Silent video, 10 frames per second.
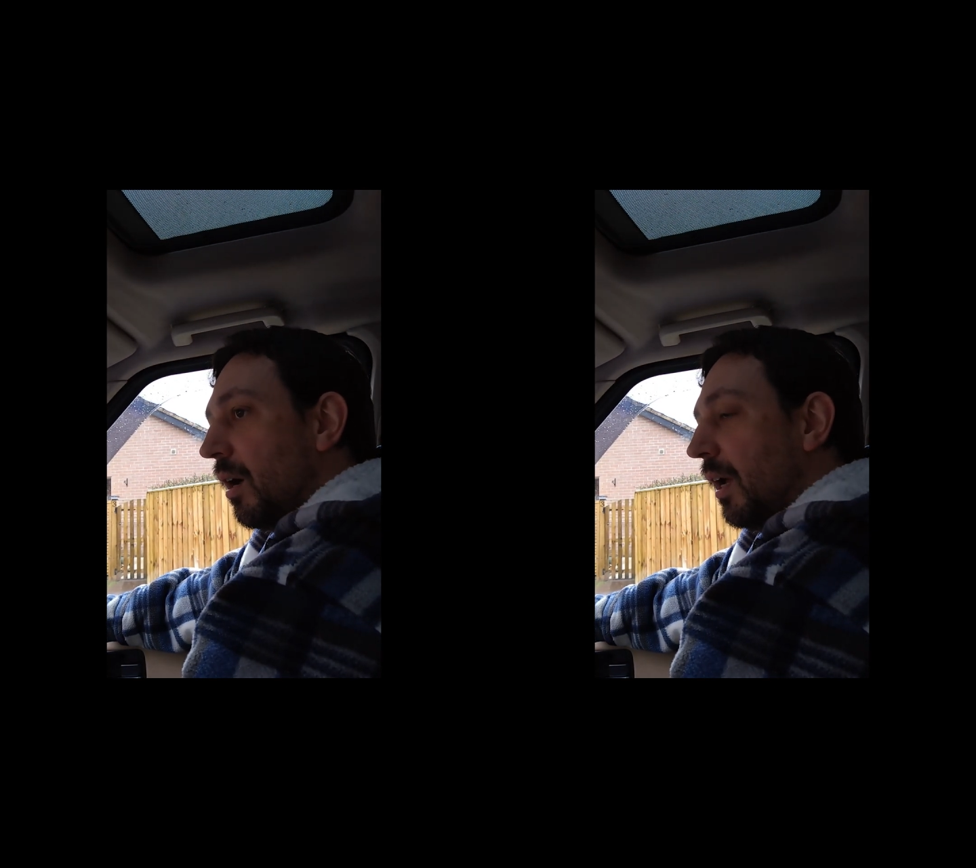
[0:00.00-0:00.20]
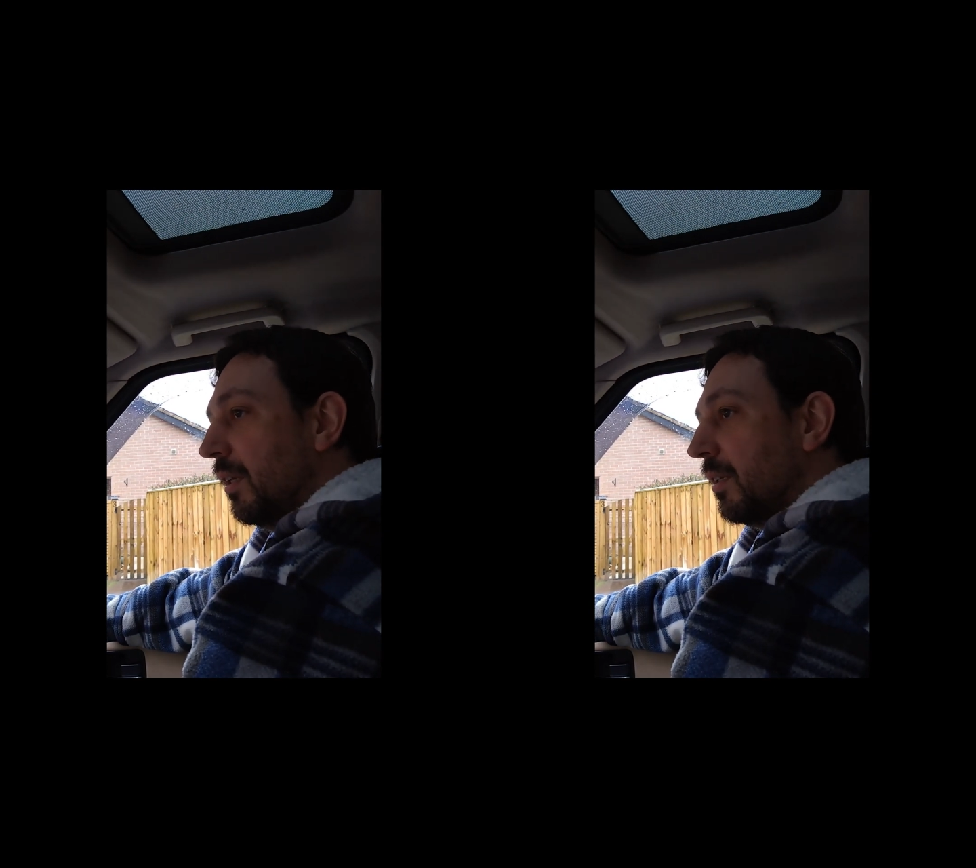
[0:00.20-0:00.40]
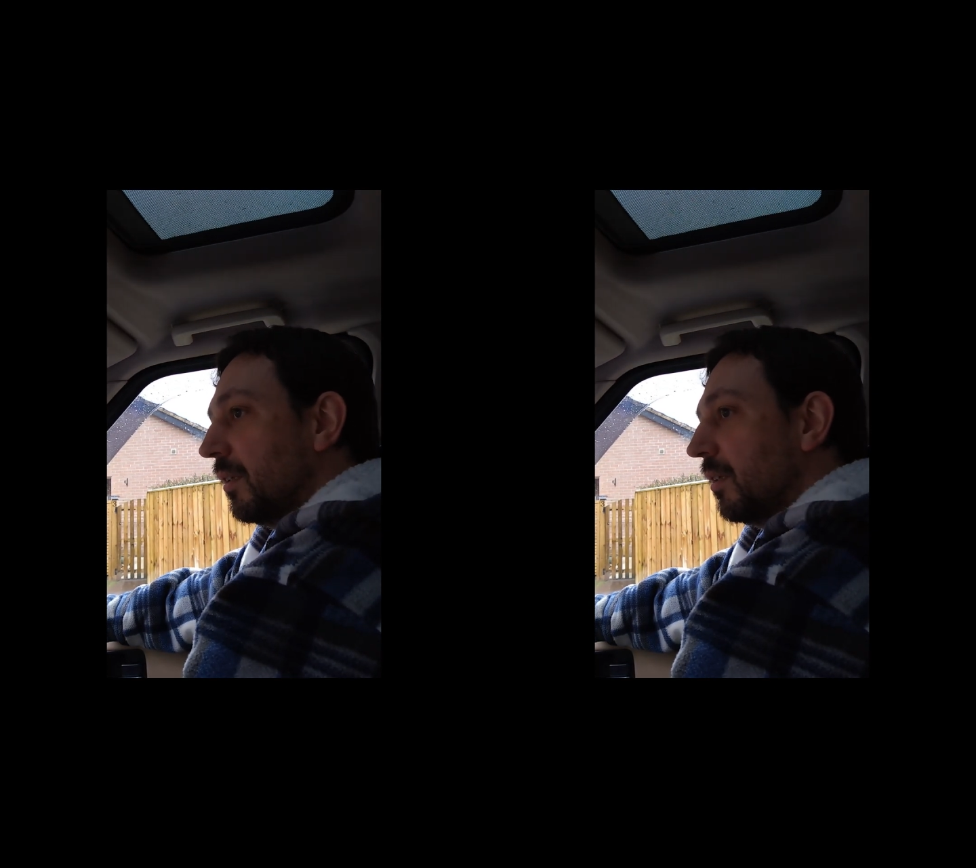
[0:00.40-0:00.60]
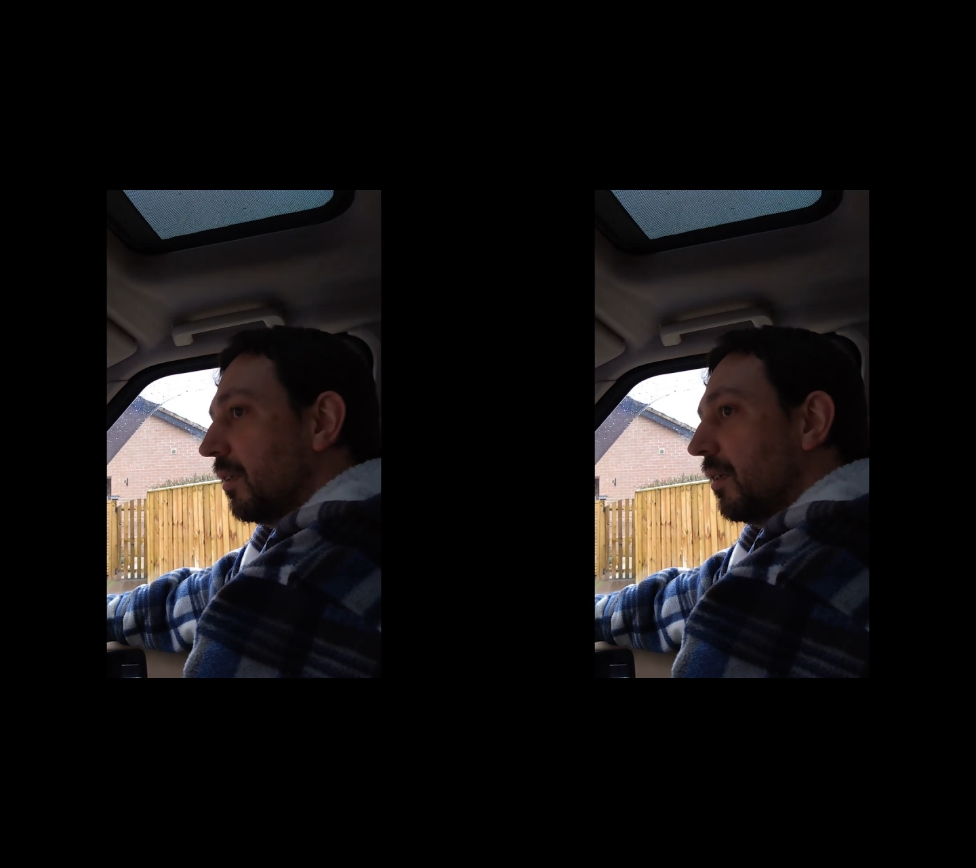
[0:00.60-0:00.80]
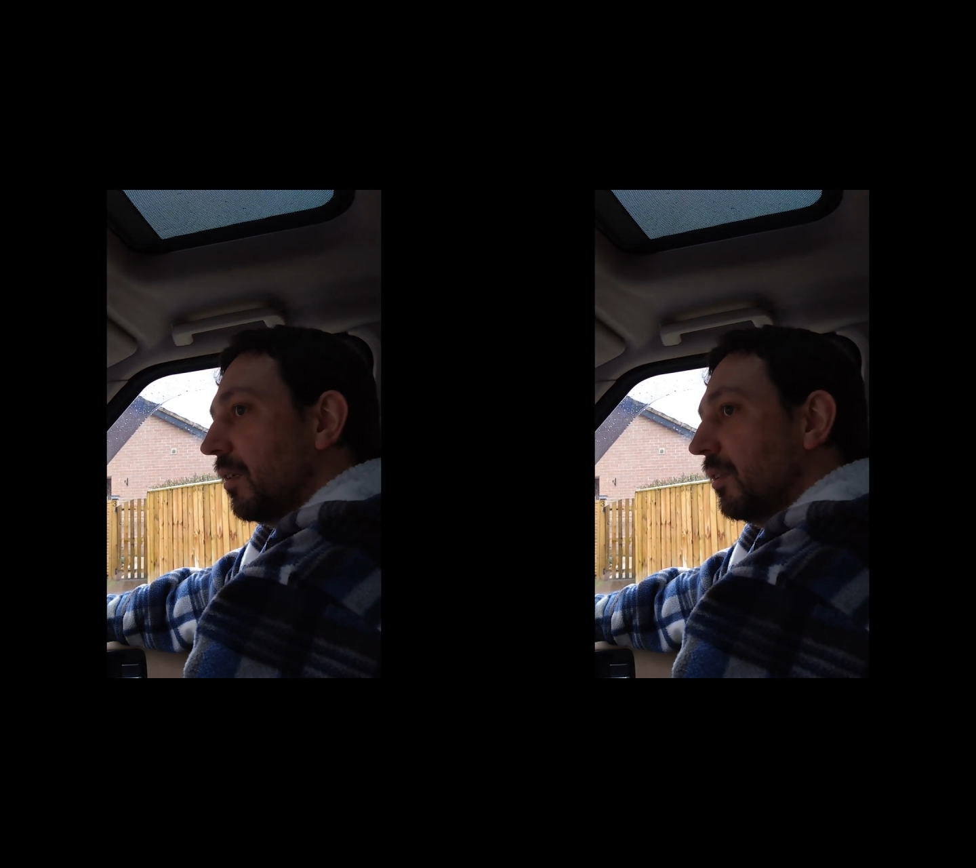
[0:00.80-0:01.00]
and
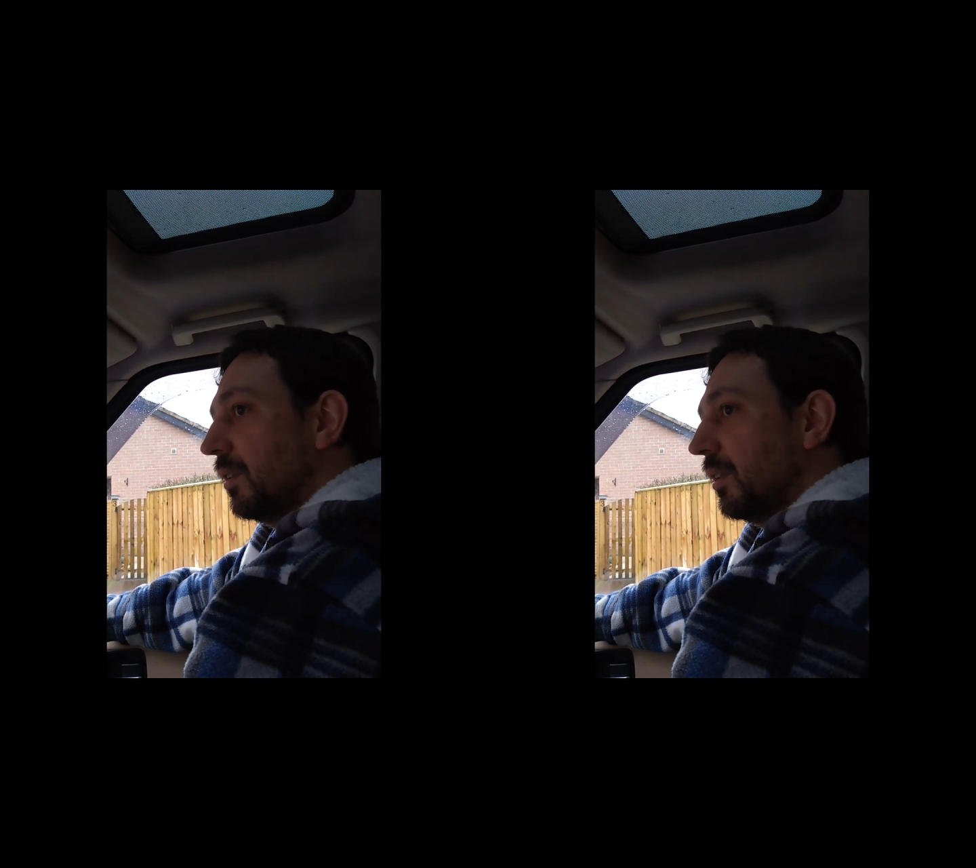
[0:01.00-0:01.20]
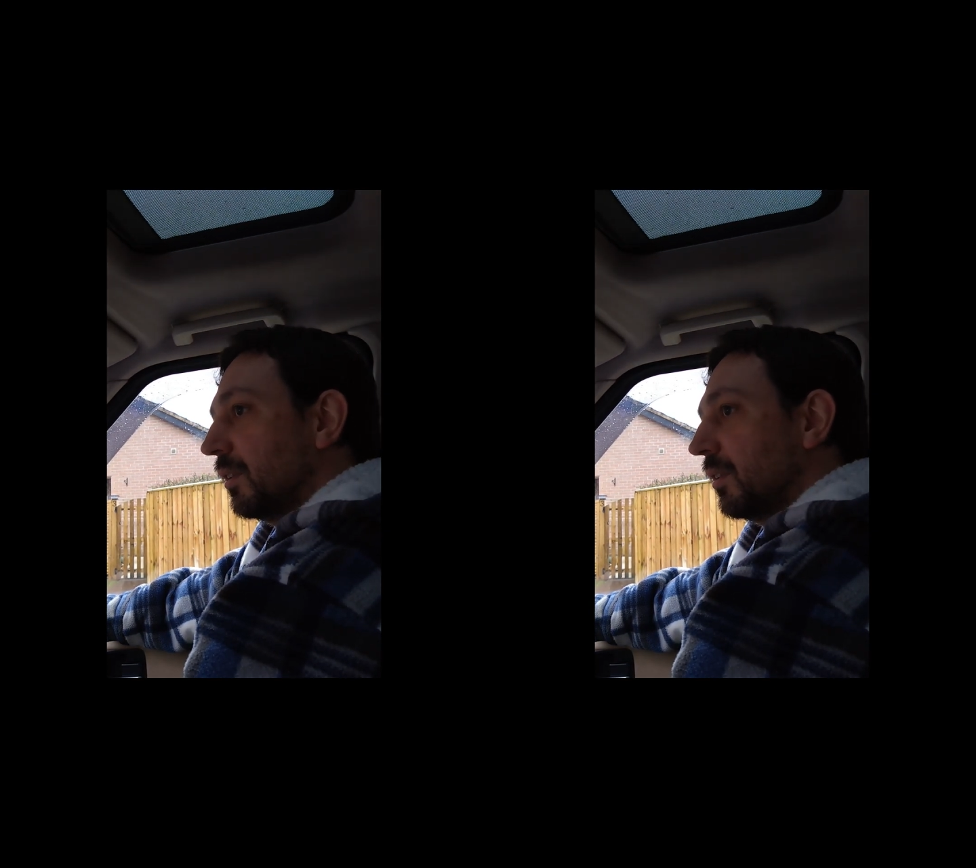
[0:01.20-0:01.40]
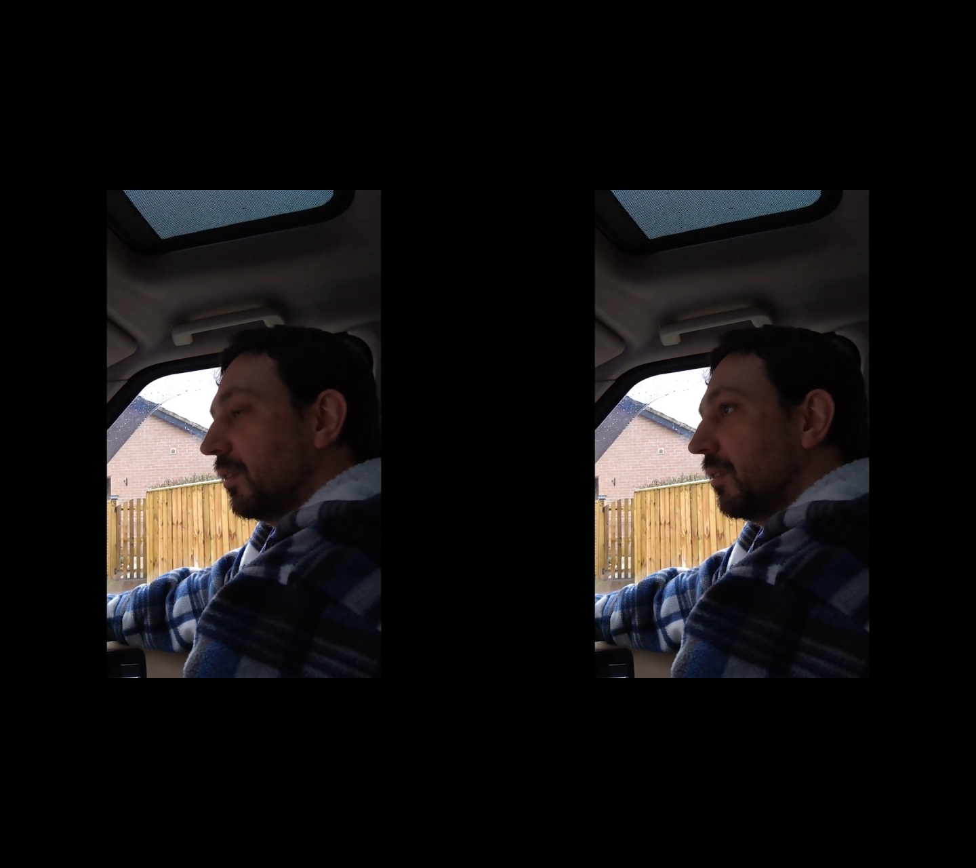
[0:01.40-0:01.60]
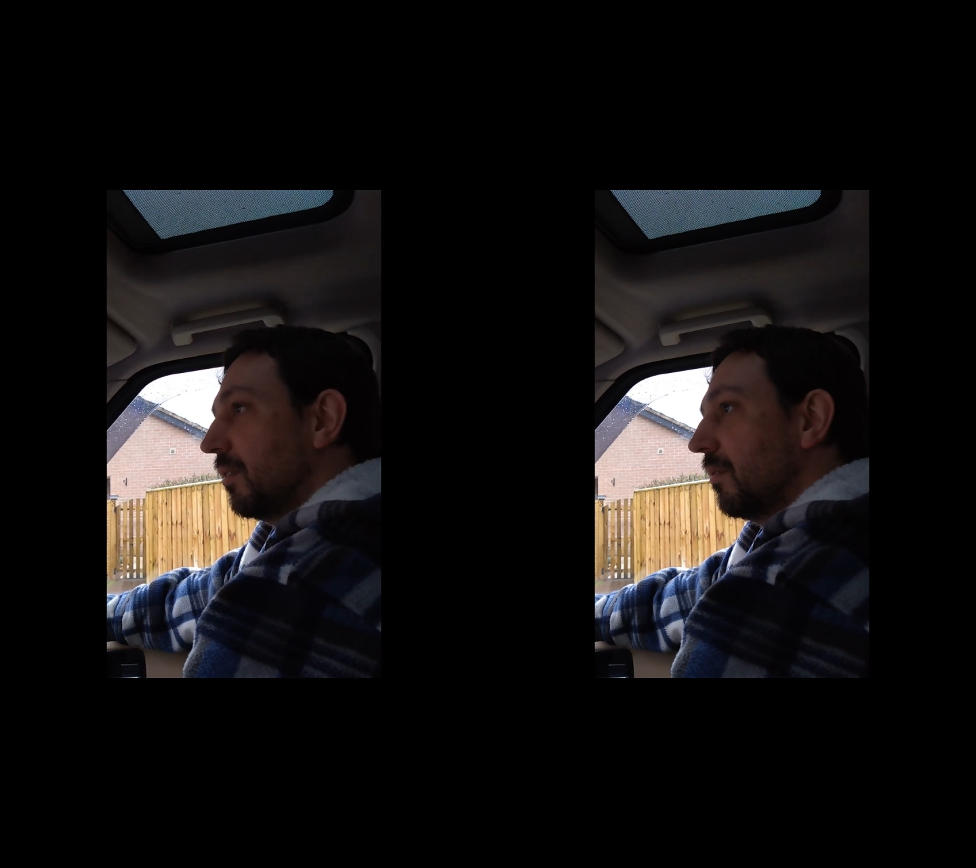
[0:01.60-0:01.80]
just